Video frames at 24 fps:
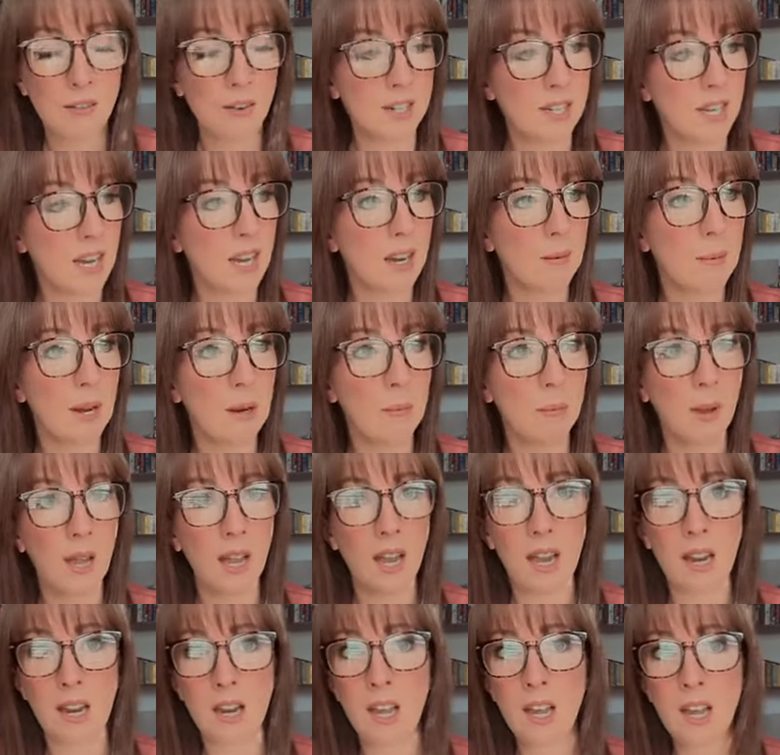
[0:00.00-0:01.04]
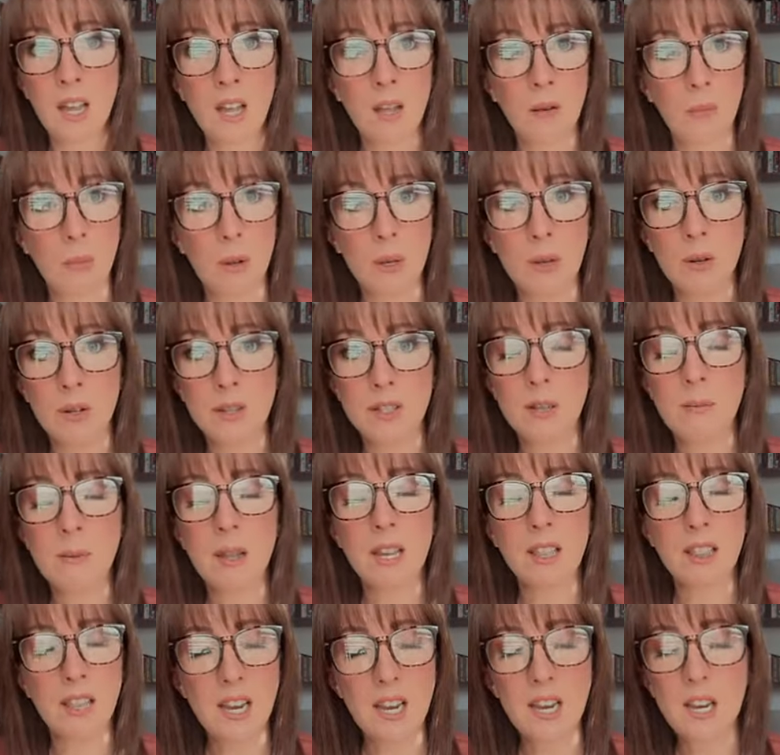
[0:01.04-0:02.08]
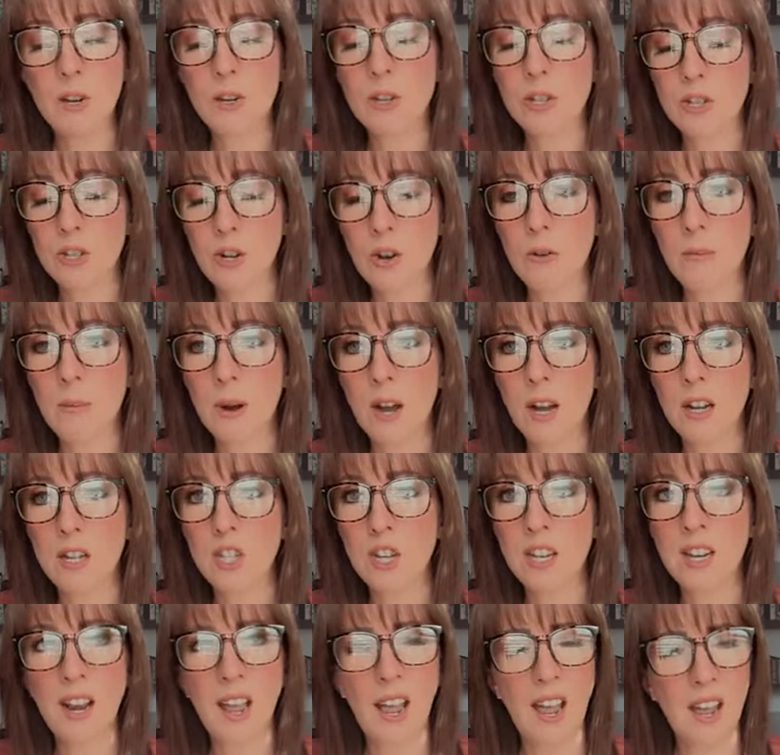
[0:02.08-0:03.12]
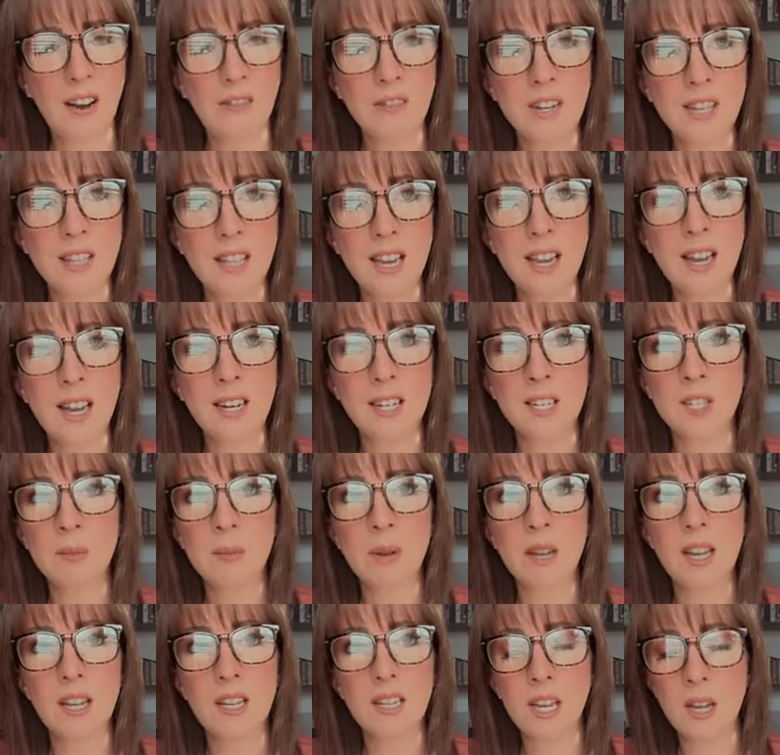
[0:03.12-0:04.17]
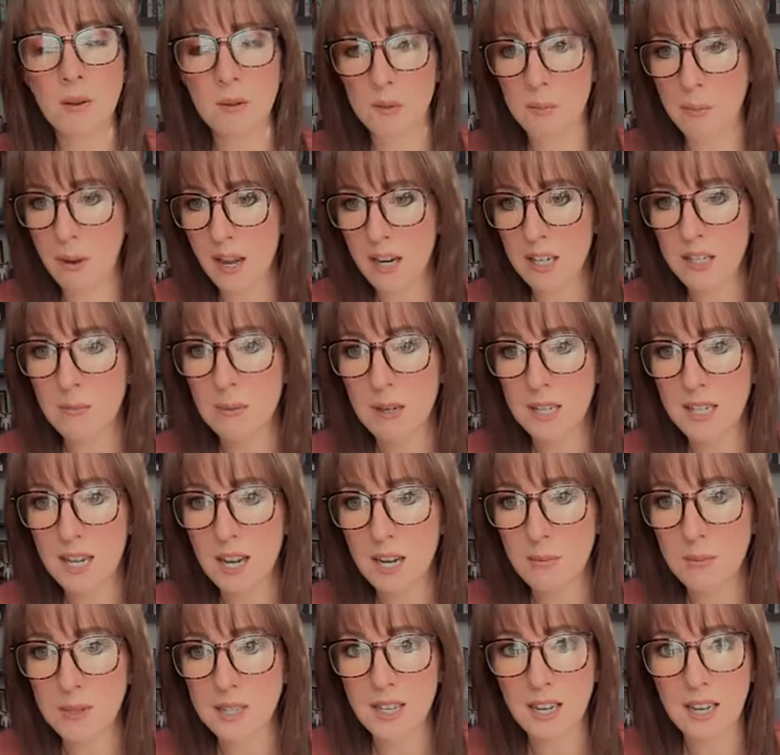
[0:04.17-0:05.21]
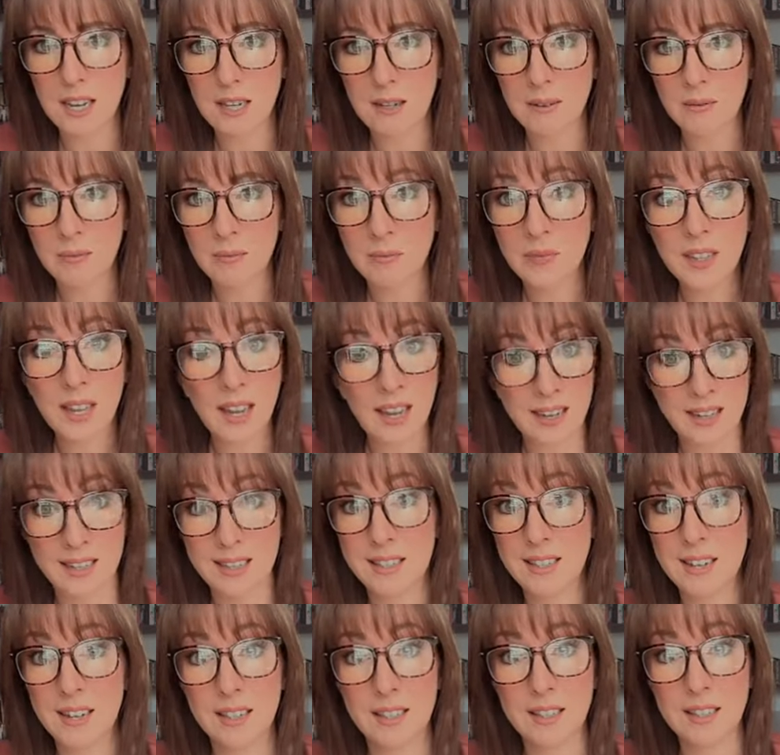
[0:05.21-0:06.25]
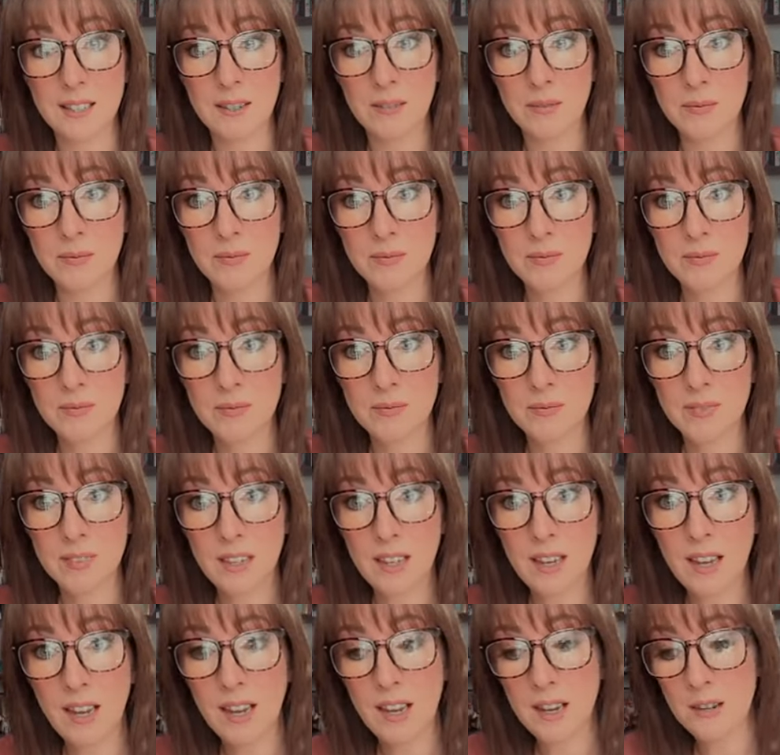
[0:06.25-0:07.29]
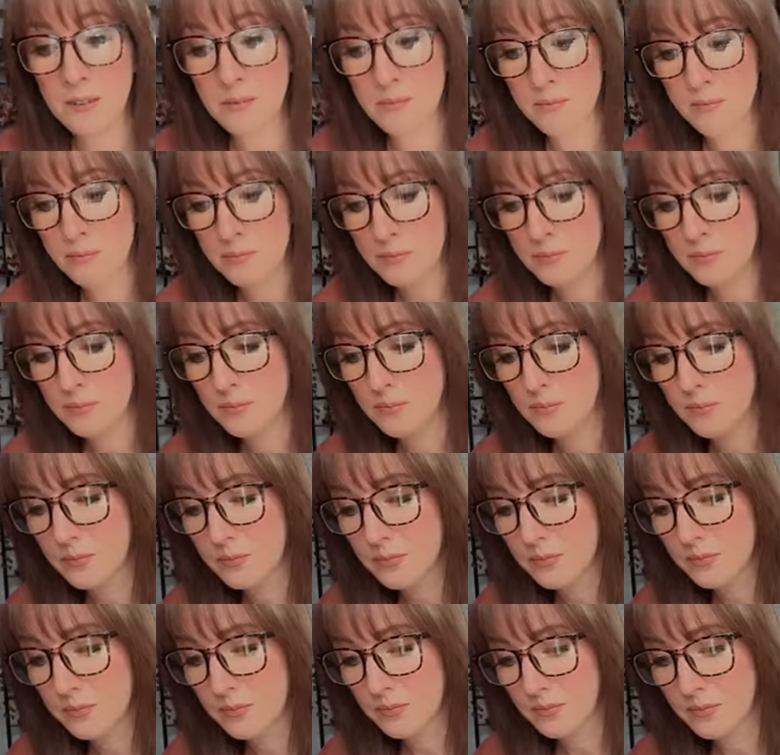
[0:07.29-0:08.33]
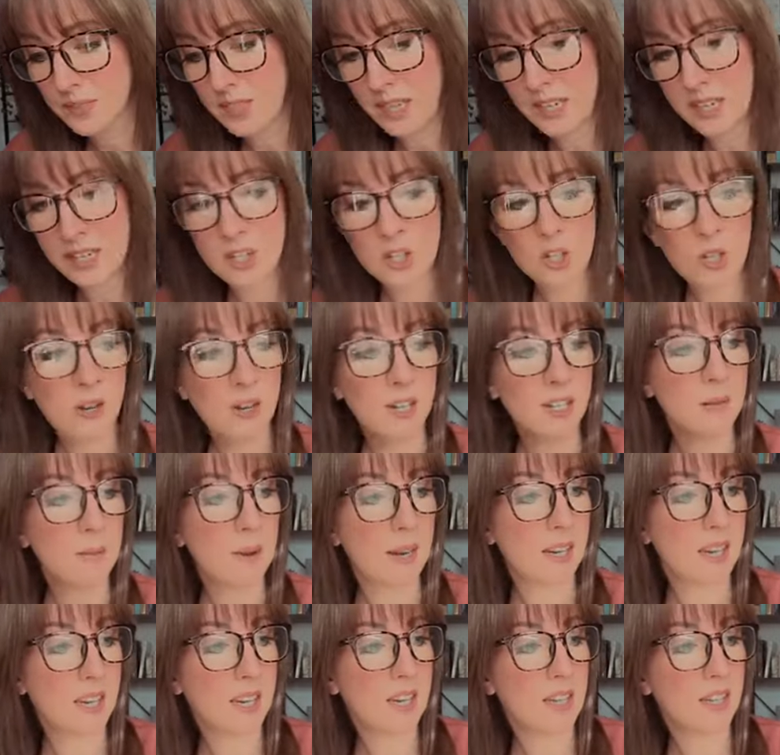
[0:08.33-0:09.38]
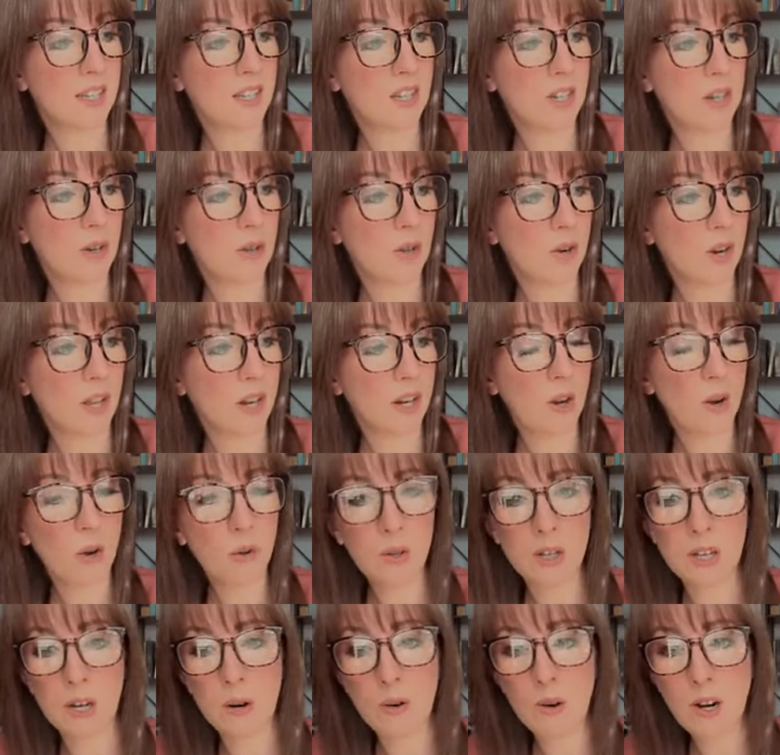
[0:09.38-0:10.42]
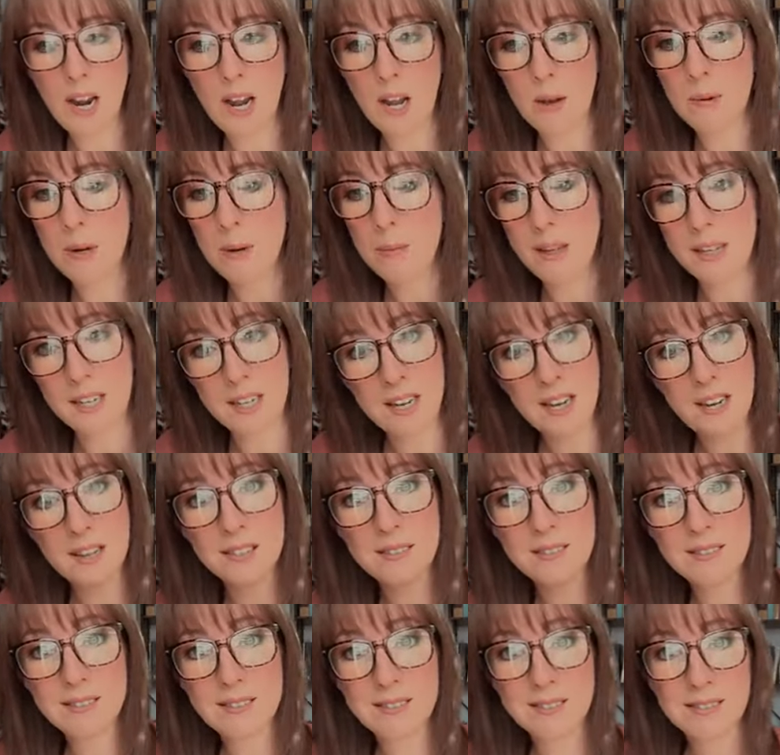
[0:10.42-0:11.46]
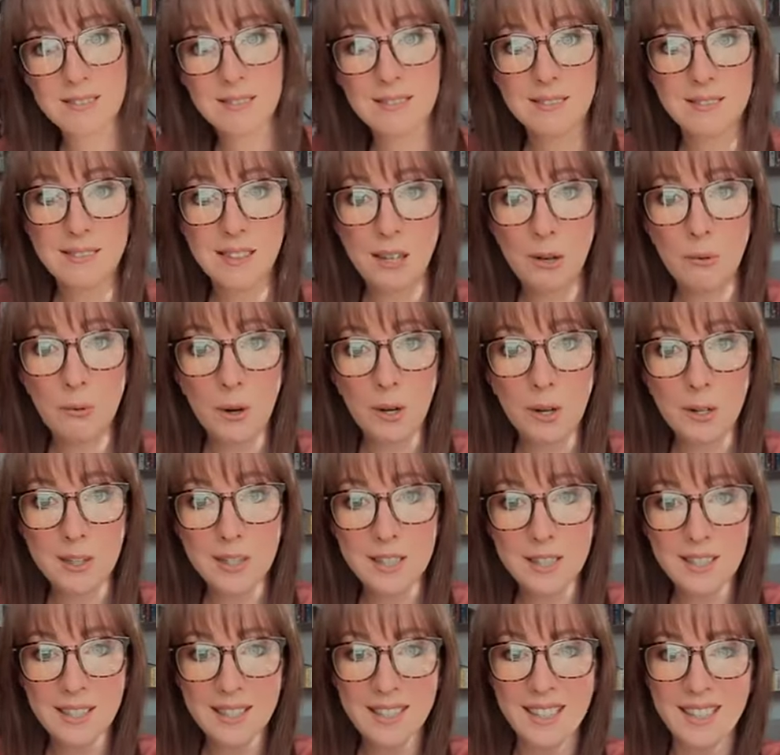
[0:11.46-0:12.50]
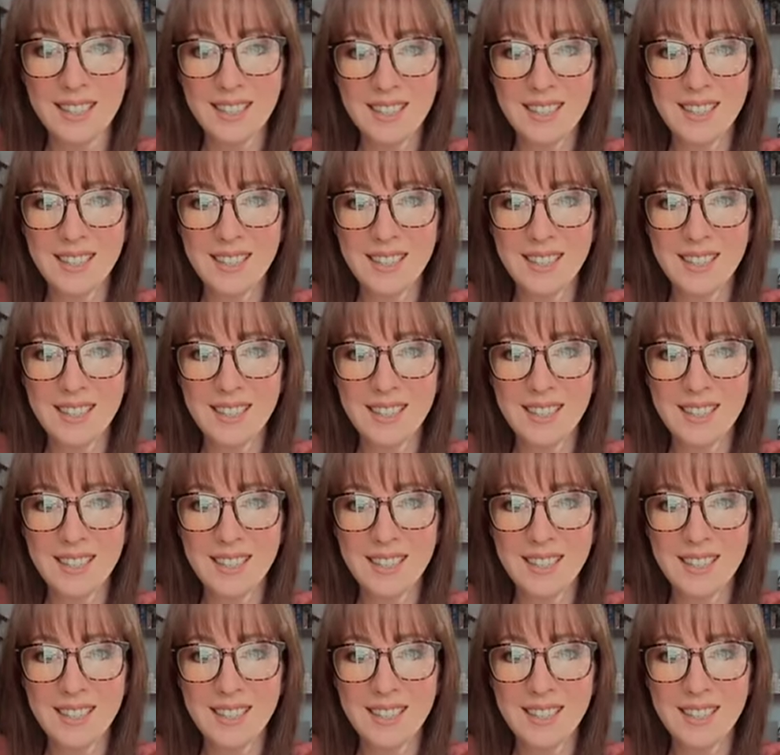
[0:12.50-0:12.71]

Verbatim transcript: every time I pay bills, I'm like, thank you so much. And everything I spend comes back to me times 10. And it does, okay? And it shocks my kids too. They're like, holy crap. And I'm like, yeah, it works.